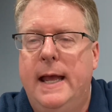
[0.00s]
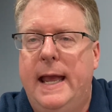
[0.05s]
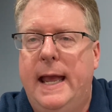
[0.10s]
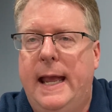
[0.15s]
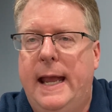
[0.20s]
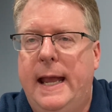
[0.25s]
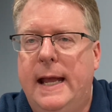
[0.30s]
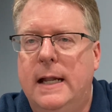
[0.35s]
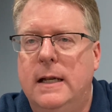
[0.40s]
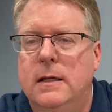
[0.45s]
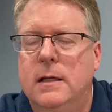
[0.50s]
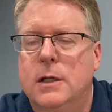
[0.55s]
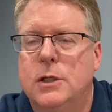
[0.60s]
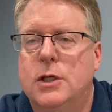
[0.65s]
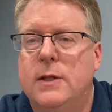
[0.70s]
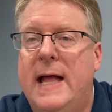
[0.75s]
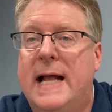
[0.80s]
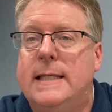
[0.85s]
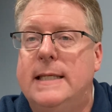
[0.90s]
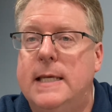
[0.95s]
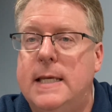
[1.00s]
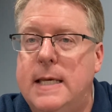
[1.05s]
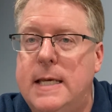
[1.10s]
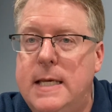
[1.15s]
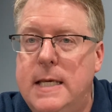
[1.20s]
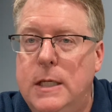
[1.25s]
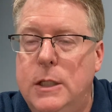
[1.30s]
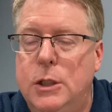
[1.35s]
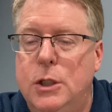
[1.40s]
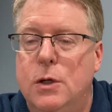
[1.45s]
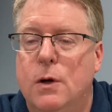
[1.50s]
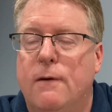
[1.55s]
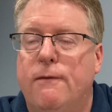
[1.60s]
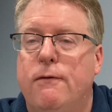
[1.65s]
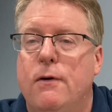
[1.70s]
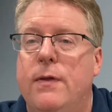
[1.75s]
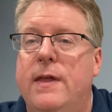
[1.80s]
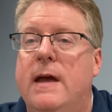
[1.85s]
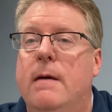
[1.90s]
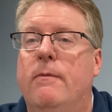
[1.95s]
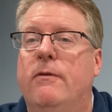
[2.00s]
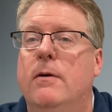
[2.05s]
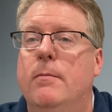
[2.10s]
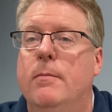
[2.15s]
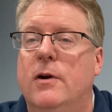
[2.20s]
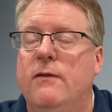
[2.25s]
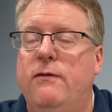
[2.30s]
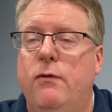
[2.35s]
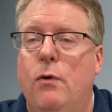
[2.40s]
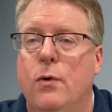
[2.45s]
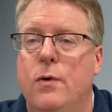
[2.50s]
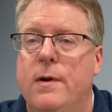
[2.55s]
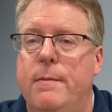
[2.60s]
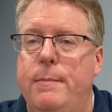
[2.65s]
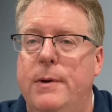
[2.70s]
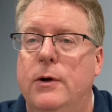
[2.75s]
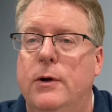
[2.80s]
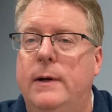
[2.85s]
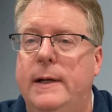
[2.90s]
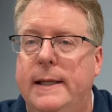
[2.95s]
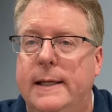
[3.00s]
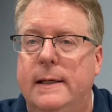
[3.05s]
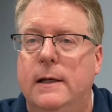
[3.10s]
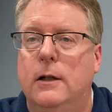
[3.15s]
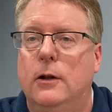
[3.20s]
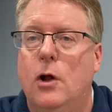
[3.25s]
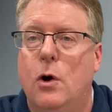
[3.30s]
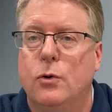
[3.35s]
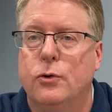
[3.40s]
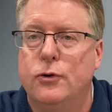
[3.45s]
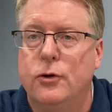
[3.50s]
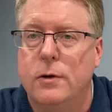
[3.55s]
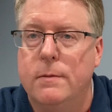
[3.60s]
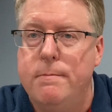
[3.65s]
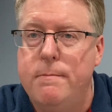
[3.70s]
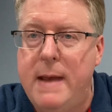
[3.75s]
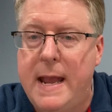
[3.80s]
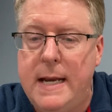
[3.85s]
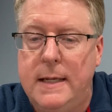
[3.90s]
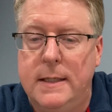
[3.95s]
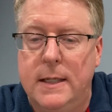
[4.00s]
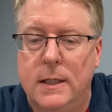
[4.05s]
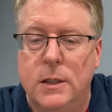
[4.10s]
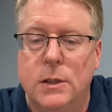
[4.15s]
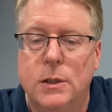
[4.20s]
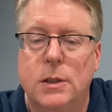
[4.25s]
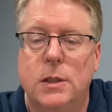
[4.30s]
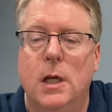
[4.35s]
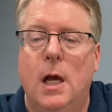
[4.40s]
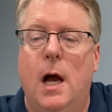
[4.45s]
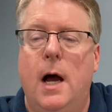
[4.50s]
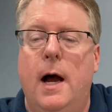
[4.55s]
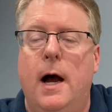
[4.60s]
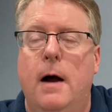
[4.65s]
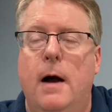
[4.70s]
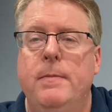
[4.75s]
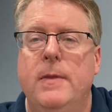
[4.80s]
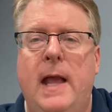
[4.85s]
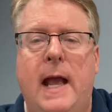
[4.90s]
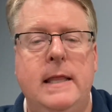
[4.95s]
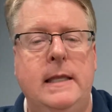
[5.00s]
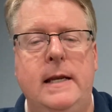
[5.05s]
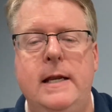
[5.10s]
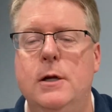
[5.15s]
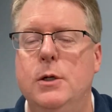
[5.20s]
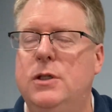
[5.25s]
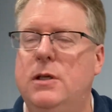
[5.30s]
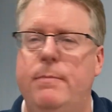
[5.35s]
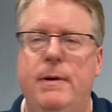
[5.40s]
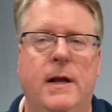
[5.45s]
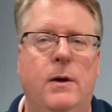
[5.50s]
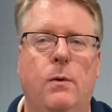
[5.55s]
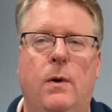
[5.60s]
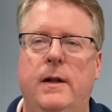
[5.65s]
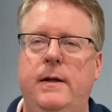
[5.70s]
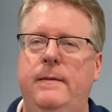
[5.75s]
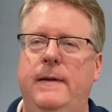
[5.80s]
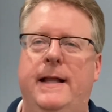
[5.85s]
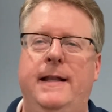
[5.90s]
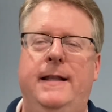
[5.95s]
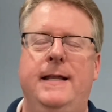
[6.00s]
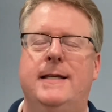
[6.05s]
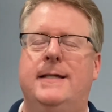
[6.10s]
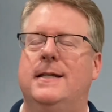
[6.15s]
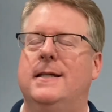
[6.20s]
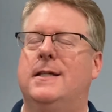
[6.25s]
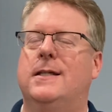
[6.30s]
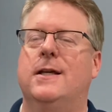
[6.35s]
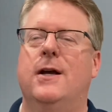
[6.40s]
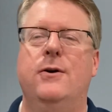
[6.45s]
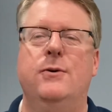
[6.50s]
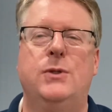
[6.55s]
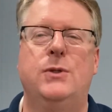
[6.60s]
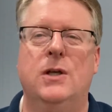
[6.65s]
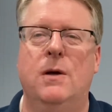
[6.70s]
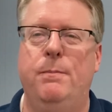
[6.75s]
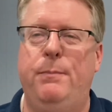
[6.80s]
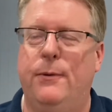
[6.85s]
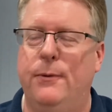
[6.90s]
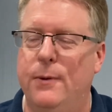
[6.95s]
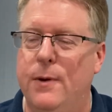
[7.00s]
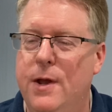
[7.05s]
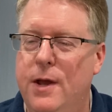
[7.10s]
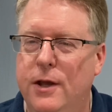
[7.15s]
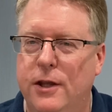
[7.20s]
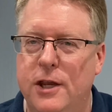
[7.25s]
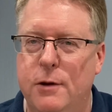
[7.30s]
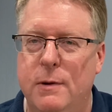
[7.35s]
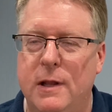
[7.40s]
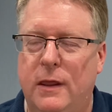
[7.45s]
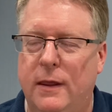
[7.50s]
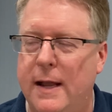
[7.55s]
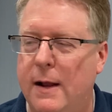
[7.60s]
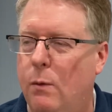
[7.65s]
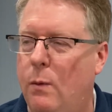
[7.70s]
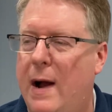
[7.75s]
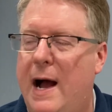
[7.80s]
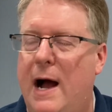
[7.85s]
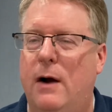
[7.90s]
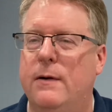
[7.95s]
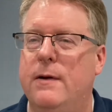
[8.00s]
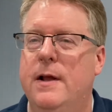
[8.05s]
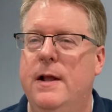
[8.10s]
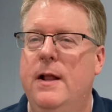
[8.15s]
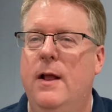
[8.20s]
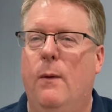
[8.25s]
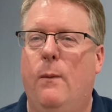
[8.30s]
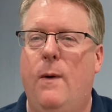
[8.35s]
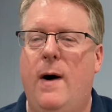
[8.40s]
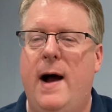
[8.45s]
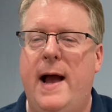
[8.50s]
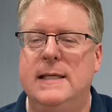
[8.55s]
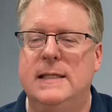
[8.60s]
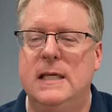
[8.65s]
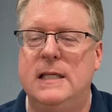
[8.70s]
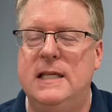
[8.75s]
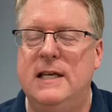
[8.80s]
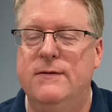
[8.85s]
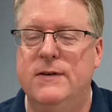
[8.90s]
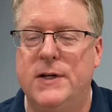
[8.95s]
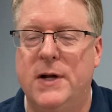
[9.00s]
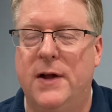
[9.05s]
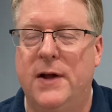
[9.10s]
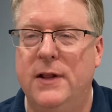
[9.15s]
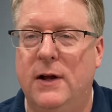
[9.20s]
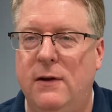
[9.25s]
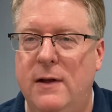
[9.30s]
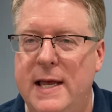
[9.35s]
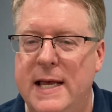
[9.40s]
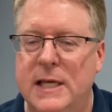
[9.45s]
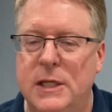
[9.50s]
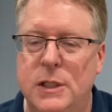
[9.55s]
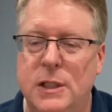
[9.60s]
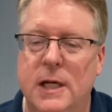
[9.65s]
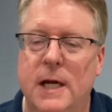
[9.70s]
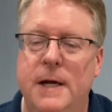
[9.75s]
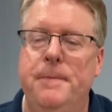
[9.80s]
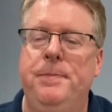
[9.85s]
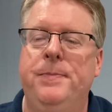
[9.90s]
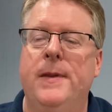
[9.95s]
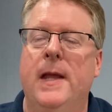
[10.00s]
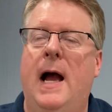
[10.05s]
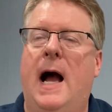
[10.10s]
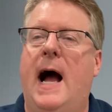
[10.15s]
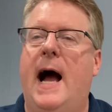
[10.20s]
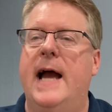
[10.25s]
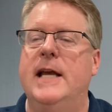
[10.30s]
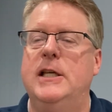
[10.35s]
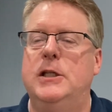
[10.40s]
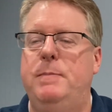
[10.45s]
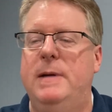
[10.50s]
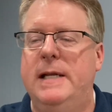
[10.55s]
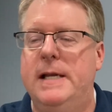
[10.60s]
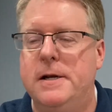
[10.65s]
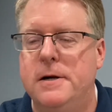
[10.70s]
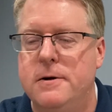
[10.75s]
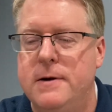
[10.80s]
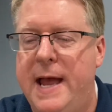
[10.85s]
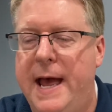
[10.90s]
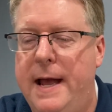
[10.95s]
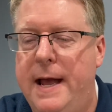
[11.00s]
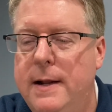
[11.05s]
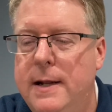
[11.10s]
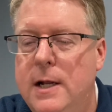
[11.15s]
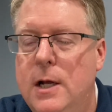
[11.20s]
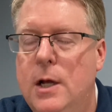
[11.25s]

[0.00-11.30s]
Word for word: And uh, so that's easier for them from an affordability and a long-term maintenance. Uh, and then here's the big one. And this is so simple. You would think, wow, why is this even on the list? High-speed internet.